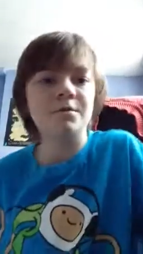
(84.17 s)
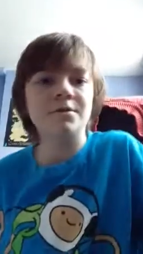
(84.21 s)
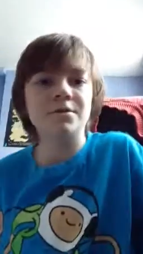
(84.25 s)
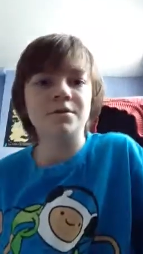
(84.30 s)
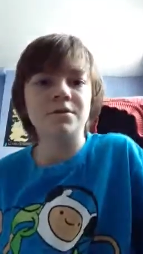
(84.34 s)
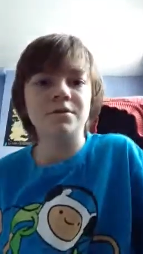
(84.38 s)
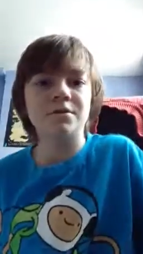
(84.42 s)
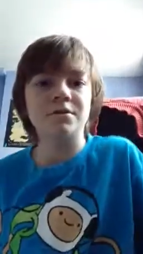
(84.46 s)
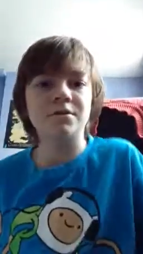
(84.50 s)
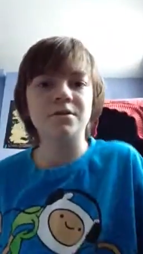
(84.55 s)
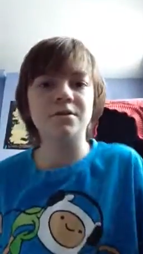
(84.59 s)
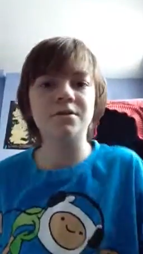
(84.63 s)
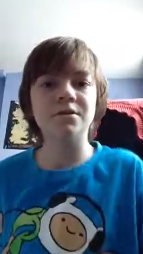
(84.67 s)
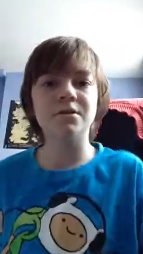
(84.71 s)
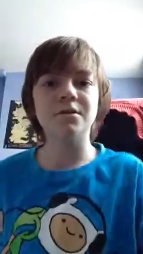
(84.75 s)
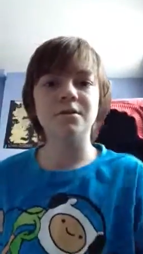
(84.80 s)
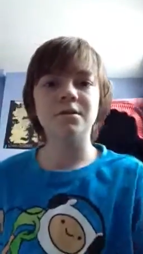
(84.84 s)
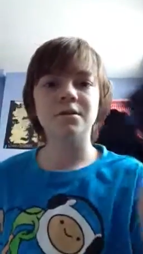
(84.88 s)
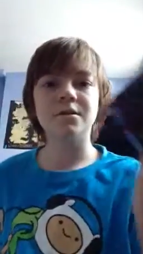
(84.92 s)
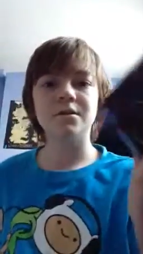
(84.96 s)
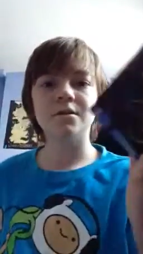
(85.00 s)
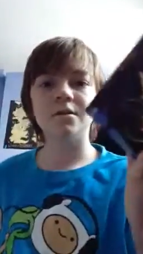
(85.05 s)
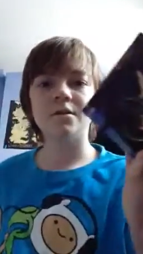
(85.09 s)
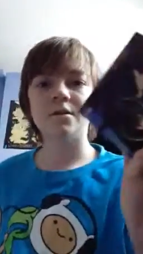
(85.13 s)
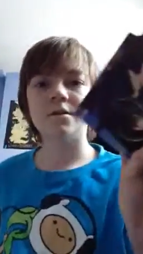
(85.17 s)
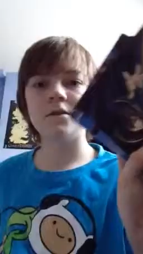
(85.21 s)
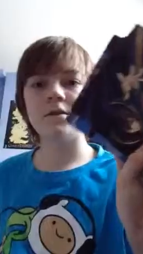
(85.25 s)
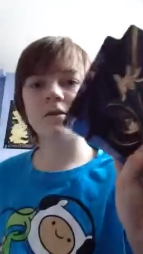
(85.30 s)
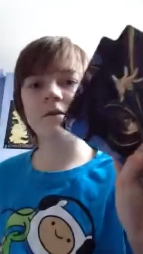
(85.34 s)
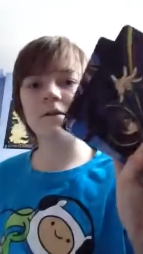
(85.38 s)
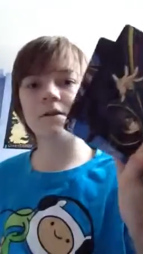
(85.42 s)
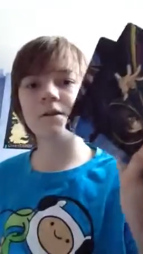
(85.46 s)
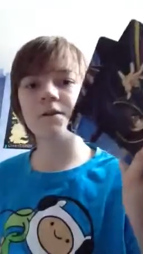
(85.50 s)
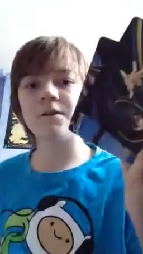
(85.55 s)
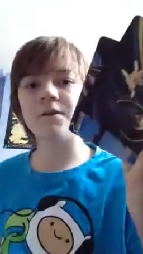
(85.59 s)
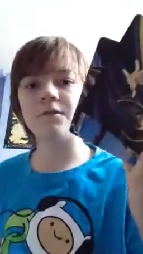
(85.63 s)
just
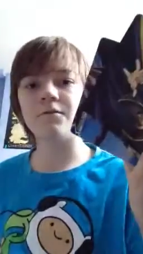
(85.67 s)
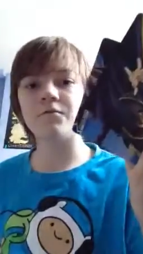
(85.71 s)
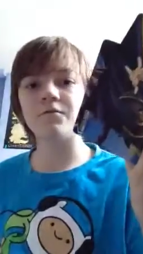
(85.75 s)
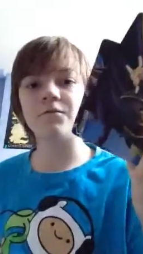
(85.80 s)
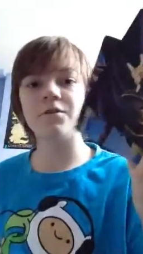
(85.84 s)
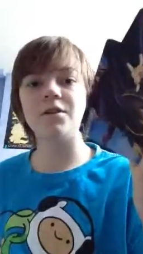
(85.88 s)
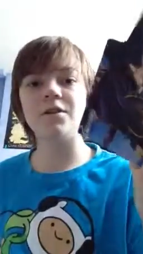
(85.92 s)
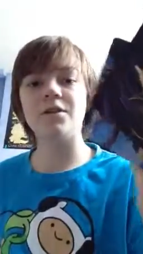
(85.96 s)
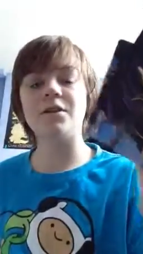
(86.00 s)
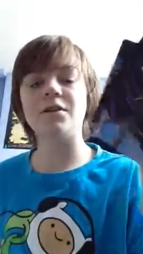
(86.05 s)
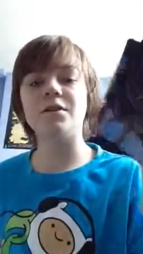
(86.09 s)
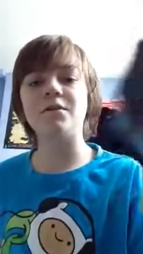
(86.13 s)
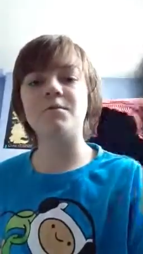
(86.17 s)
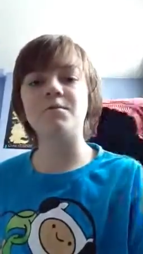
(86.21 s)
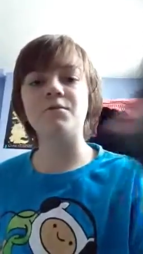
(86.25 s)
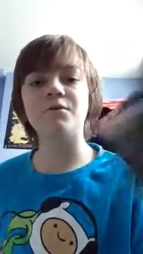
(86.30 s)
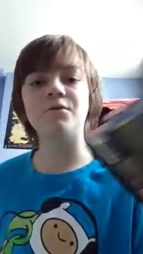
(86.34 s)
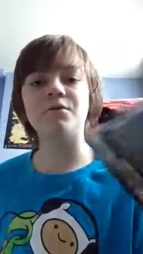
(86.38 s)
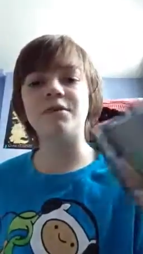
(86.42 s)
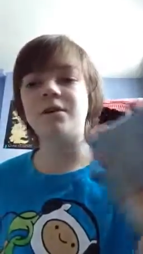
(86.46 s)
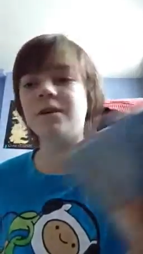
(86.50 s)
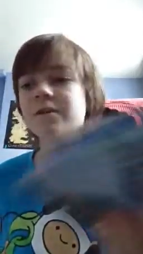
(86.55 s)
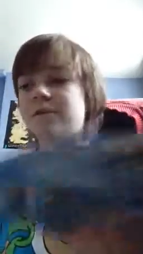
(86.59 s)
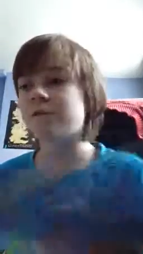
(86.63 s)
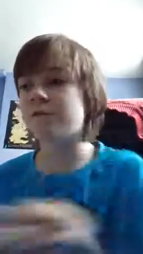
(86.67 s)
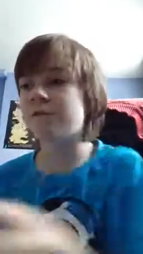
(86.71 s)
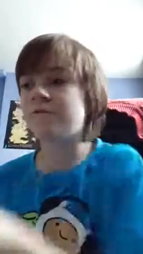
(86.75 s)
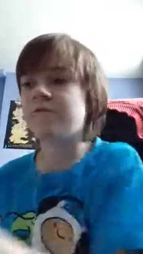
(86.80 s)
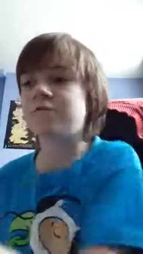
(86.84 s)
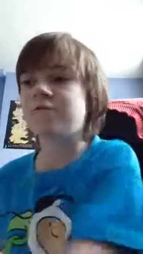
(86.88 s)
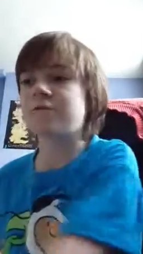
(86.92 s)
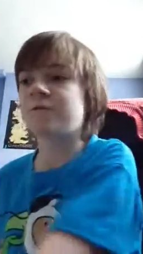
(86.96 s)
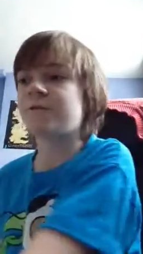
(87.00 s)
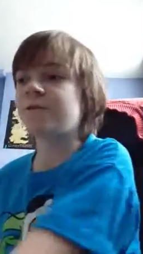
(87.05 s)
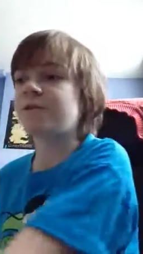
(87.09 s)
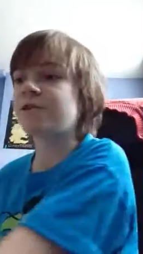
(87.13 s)
there you go, really good Blu-rays, or
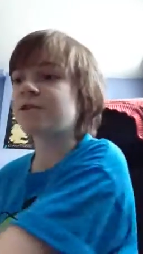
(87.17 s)
just